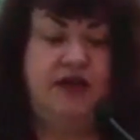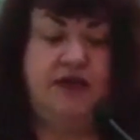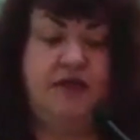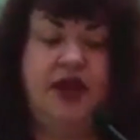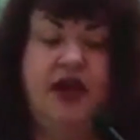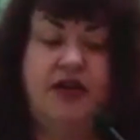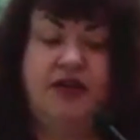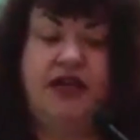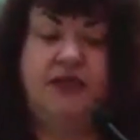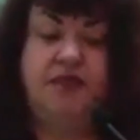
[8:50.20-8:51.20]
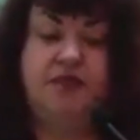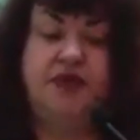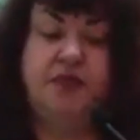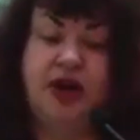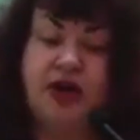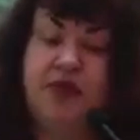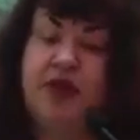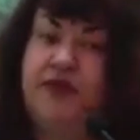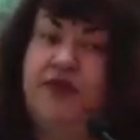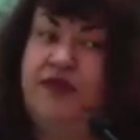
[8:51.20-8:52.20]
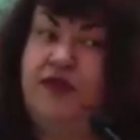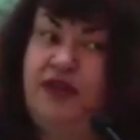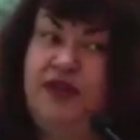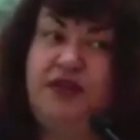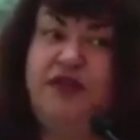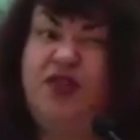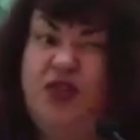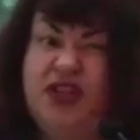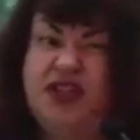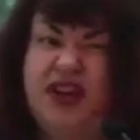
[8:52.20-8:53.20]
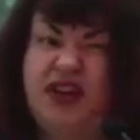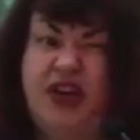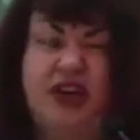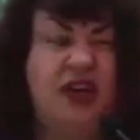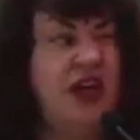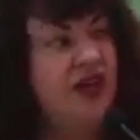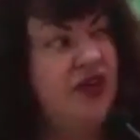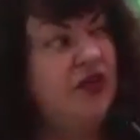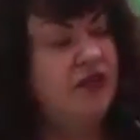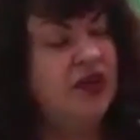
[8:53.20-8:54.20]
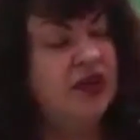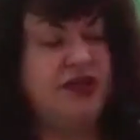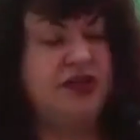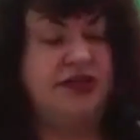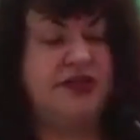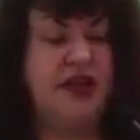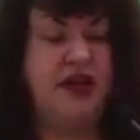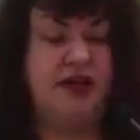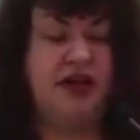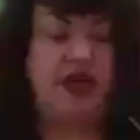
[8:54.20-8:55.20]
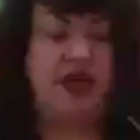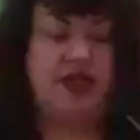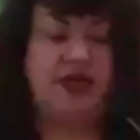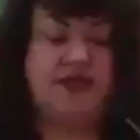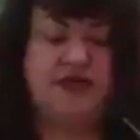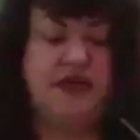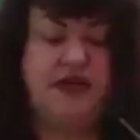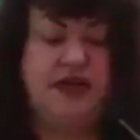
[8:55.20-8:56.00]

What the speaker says: From the RE departments in these Unitarian and Universalist congregations.